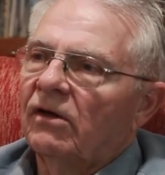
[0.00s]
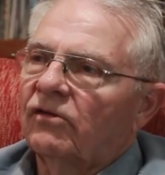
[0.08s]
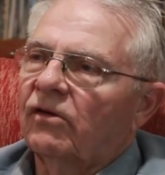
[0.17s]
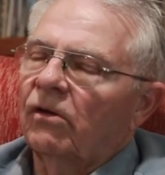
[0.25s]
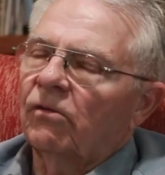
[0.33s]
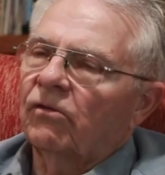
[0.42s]

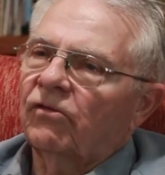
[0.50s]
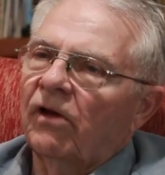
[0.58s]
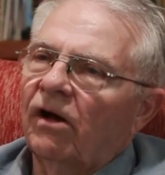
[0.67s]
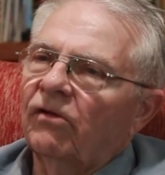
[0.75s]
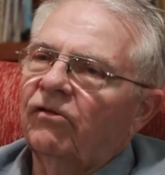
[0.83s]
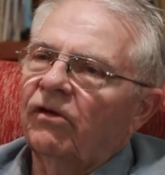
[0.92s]
So it was
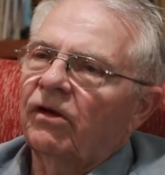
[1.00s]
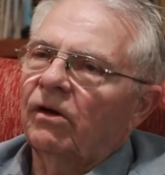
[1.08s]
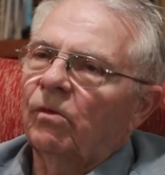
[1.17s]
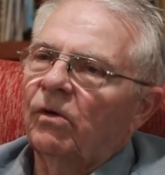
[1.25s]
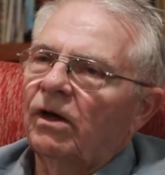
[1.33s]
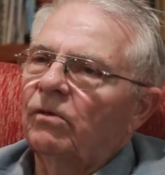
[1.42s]
largely
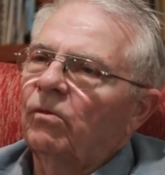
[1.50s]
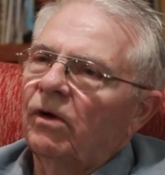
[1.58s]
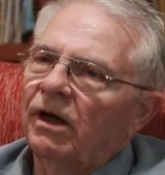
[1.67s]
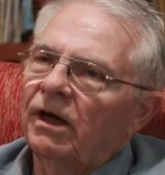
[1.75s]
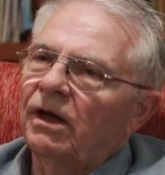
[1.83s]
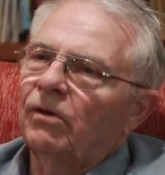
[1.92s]
a
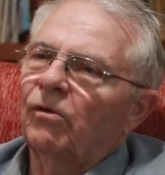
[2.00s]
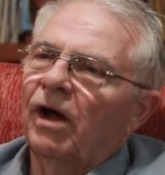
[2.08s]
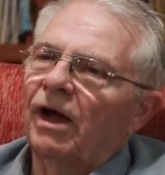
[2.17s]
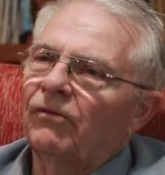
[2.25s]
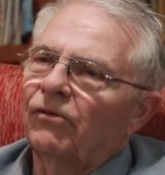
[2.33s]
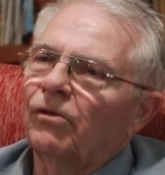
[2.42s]
one-way
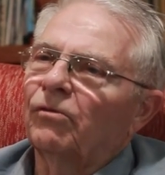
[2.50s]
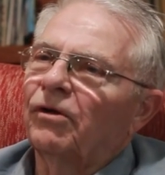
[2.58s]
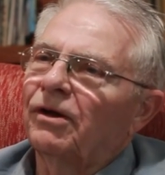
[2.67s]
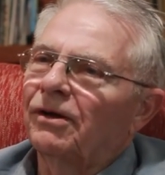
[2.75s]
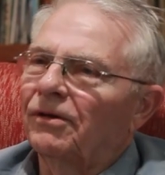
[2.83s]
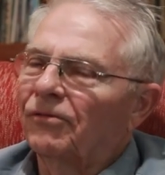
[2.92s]

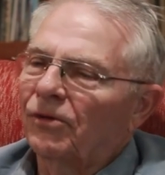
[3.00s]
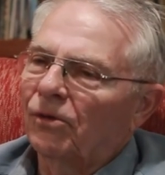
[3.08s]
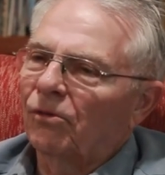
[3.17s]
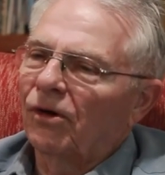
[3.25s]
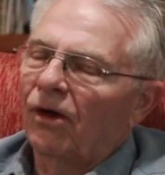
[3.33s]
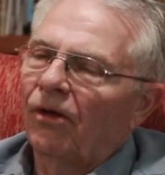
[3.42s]
rivalry, if you
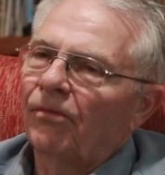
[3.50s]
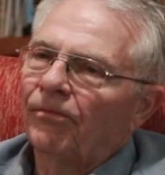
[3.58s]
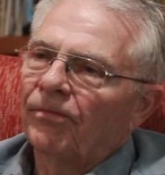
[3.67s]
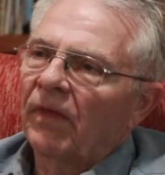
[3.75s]
will.